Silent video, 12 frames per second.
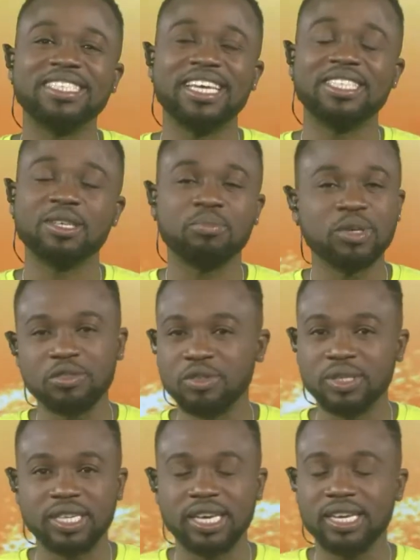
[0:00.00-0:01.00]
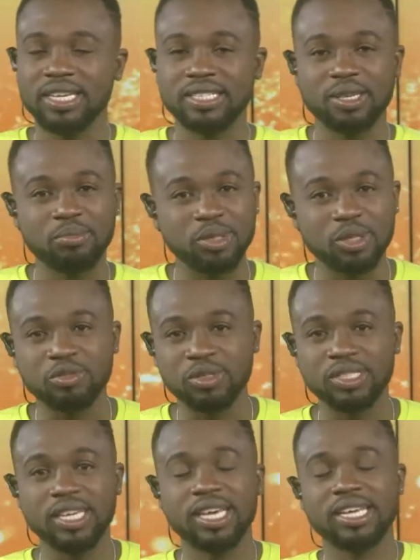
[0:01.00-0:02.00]
It's a beautiful day. It's a beautiful
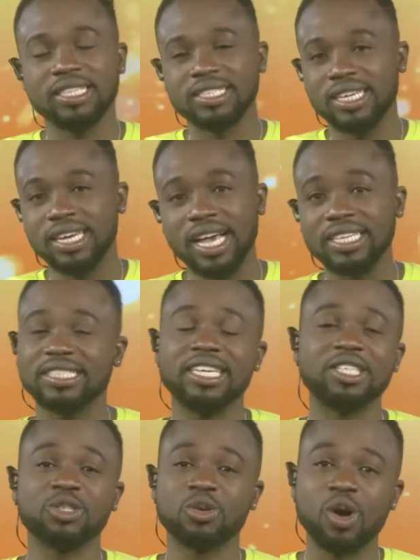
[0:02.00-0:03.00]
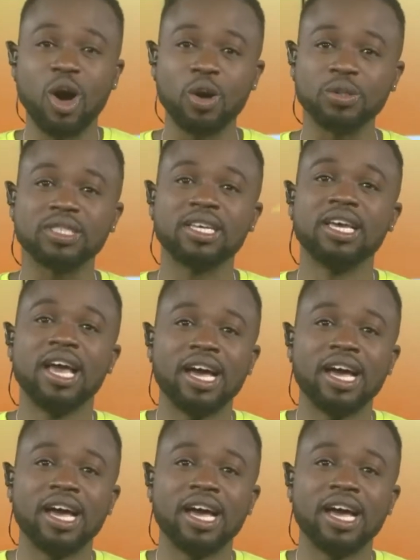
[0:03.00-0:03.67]
day. It's a nice day to go out and